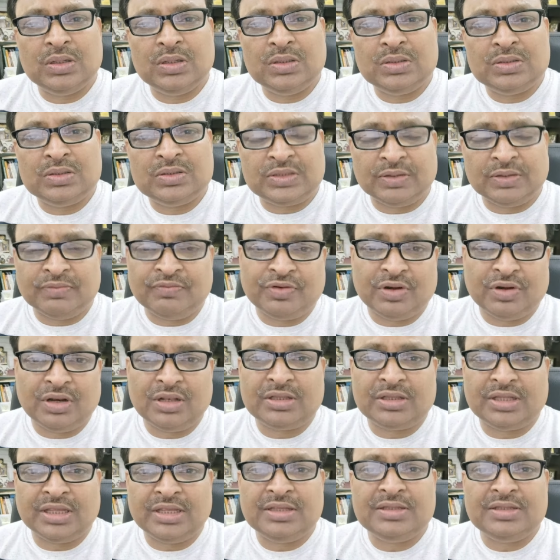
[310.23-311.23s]
several
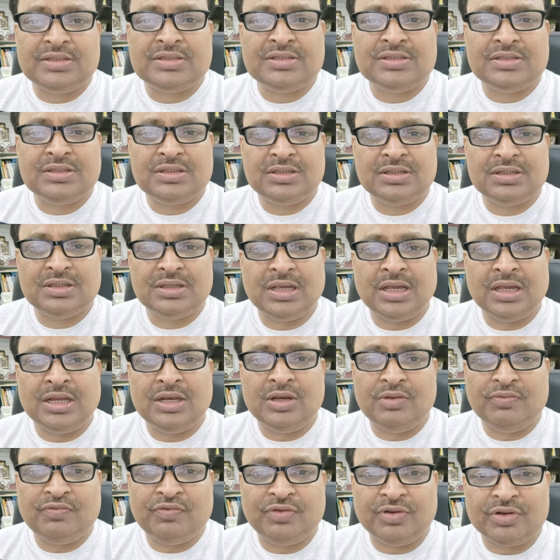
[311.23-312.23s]
things, and
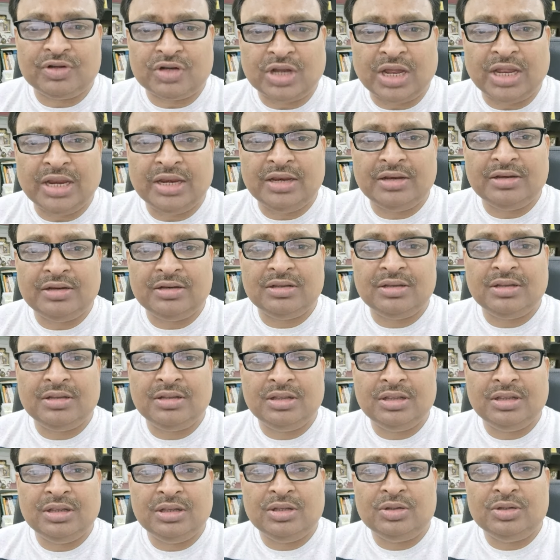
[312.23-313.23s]
if you try
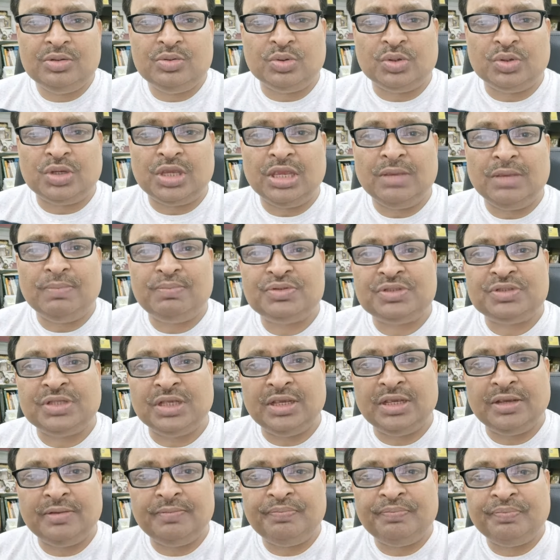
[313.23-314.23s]
to keep,
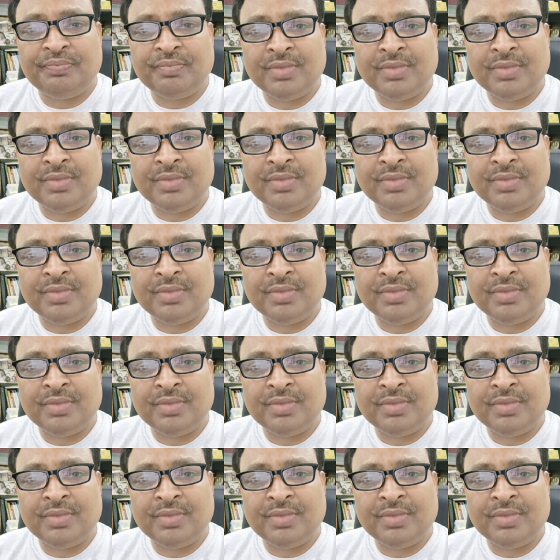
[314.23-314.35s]
say,